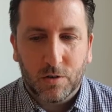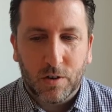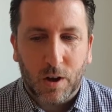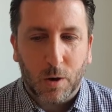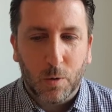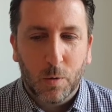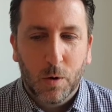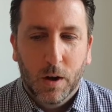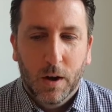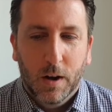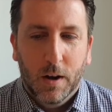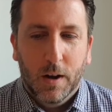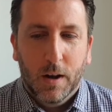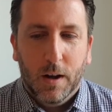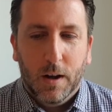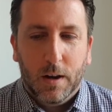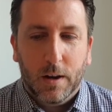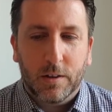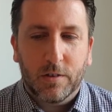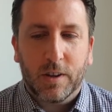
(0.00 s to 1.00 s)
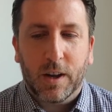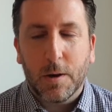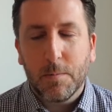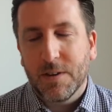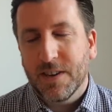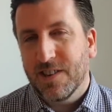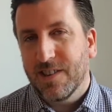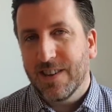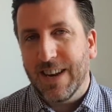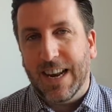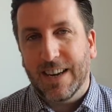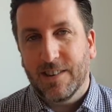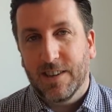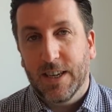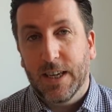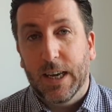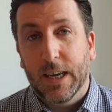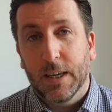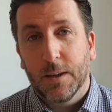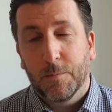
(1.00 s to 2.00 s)
So let's get a bit
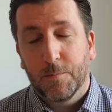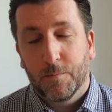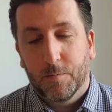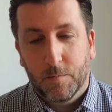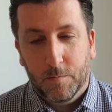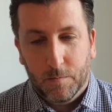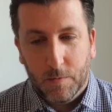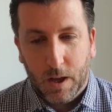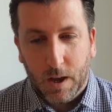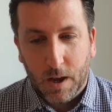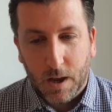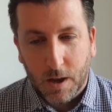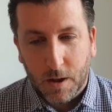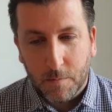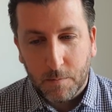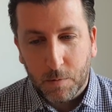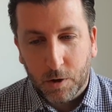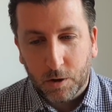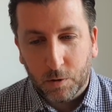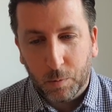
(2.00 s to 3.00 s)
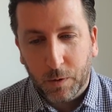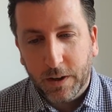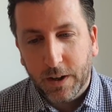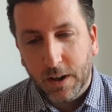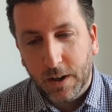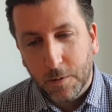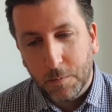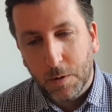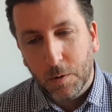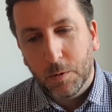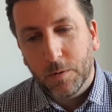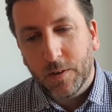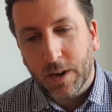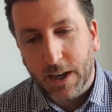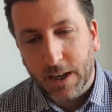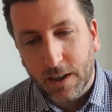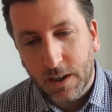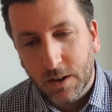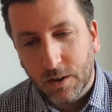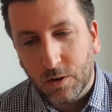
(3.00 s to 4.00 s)
statty here, because we did it a bit with
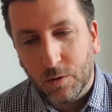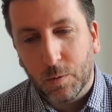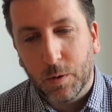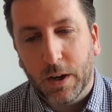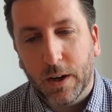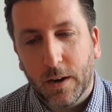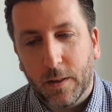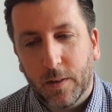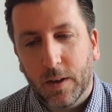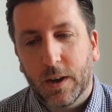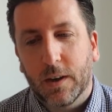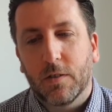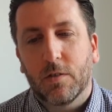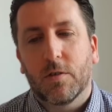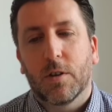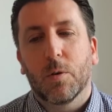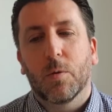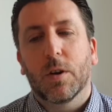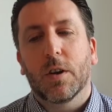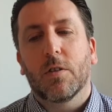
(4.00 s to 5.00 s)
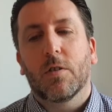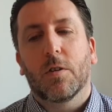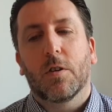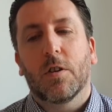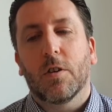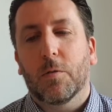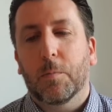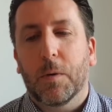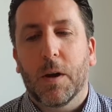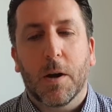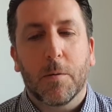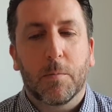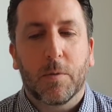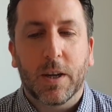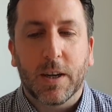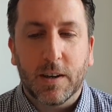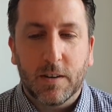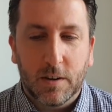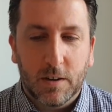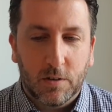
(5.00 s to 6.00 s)
Kane last week, and I think it still needs to just be
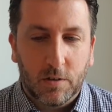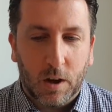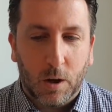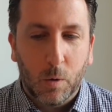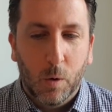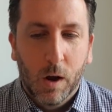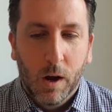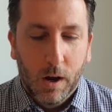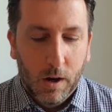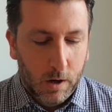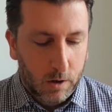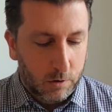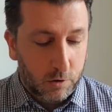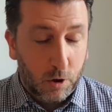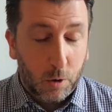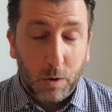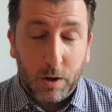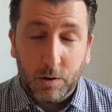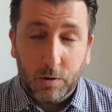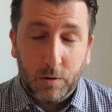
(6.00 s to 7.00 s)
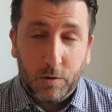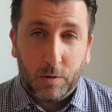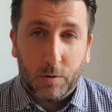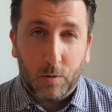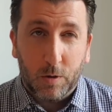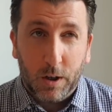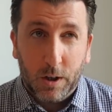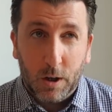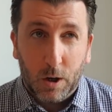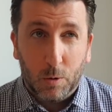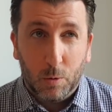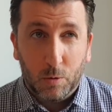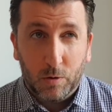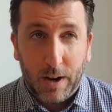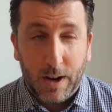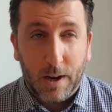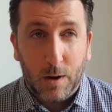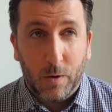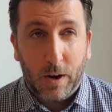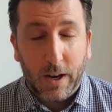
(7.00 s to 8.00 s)
updated. So 203 goals
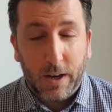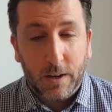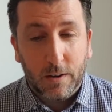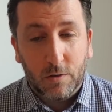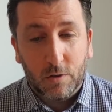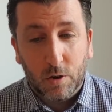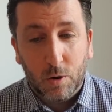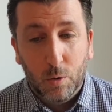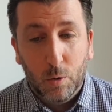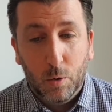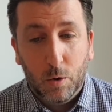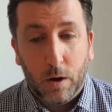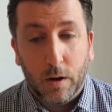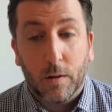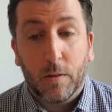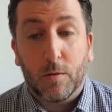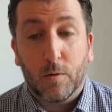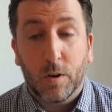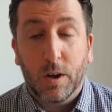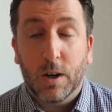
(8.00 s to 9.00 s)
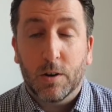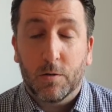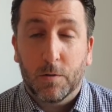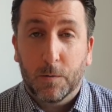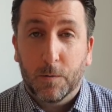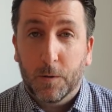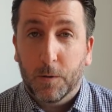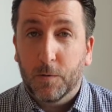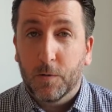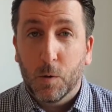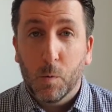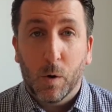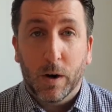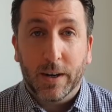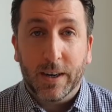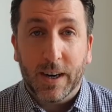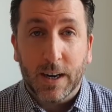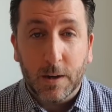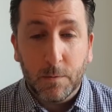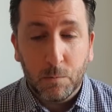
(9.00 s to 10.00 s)
now in
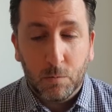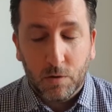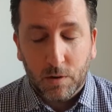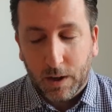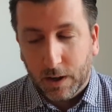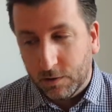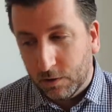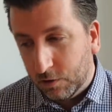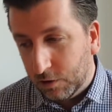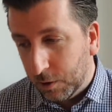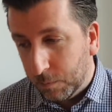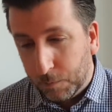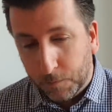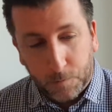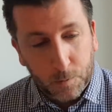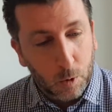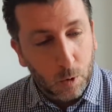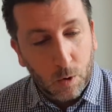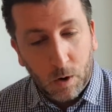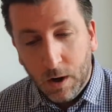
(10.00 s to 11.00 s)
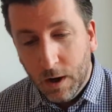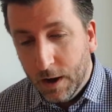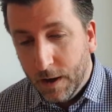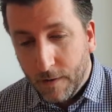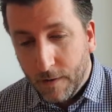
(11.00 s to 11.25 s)
351 games. As I said before,